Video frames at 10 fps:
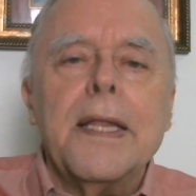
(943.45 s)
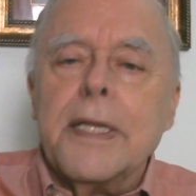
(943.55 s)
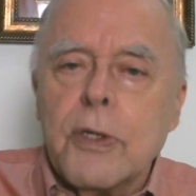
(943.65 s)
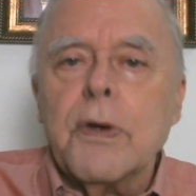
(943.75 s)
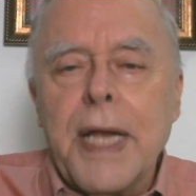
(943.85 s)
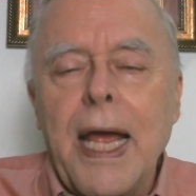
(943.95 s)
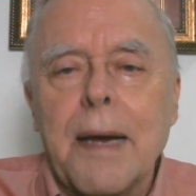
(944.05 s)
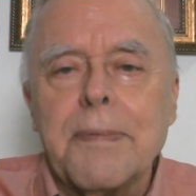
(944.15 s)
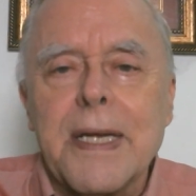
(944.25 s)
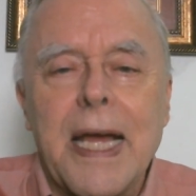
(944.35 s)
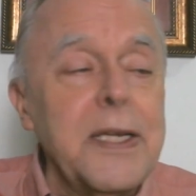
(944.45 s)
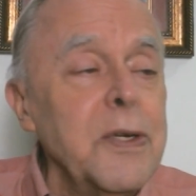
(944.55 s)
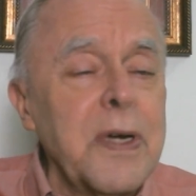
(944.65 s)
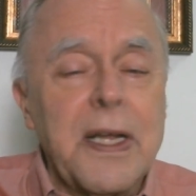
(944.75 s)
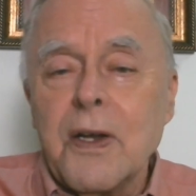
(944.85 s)
that you adapt and
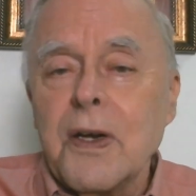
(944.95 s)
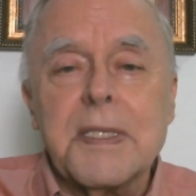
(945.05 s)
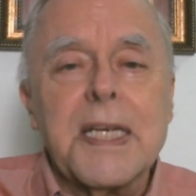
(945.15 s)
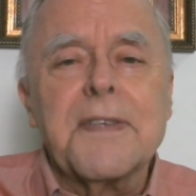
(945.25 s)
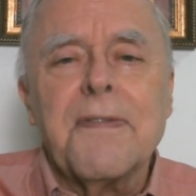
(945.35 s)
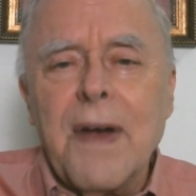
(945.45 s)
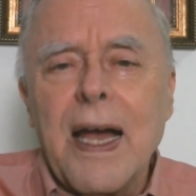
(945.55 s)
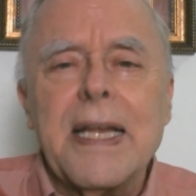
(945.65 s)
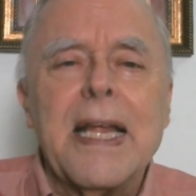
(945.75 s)
you'll get along just fine.